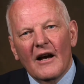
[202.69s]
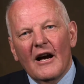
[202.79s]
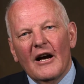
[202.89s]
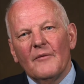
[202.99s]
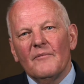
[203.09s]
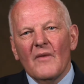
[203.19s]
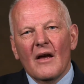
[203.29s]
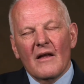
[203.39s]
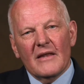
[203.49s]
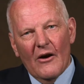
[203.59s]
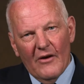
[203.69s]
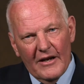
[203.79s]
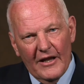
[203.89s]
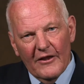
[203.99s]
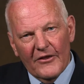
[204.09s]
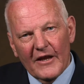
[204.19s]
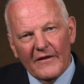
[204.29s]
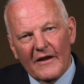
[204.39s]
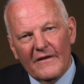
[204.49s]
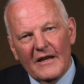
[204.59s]
Now, another thing
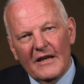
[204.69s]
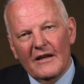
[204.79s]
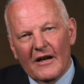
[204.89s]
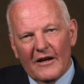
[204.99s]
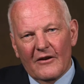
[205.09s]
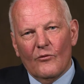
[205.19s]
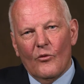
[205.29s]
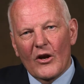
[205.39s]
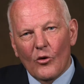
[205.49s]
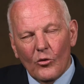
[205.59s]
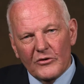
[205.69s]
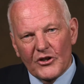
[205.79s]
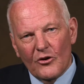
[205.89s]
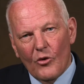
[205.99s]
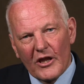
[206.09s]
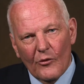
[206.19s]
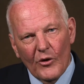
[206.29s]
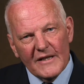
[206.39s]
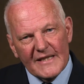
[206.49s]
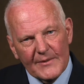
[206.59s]
that we all do, whether
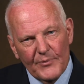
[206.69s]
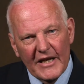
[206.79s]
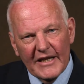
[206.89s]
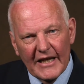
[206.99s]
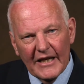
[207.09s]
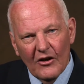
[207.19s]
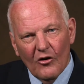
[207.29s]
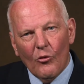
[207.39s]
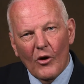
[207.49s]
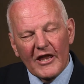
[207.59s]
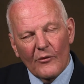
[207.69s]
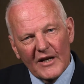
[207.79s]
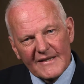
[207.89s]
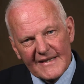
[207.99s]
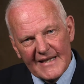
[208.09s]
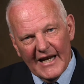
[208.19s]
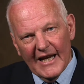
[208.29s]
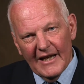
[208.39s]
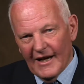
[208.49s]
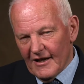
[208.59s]
we're speaking or whether we're
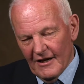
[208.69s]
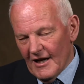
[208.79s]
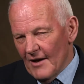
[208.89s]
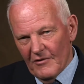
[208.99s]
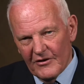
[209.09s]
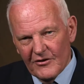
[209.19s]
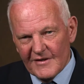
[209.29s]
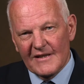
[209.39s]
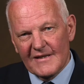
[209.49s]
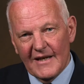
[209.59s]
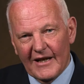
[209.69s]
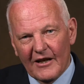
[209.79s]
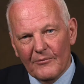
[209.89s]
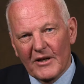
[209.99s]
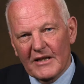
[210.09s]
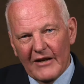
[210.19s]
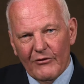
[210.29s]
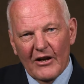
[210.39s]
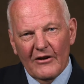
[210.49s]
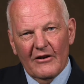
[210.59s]
singing, I'm a useless singer, but
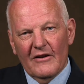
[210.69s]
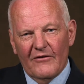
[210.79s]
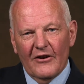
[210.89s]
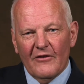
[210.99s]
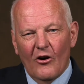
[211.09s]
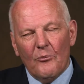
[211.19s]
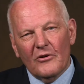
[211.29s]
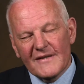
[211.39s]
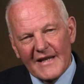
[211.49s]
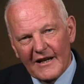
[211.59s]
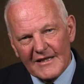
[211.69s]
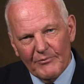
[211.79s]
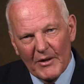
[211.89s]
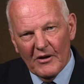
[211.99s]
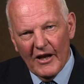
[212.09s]
for opera singers and people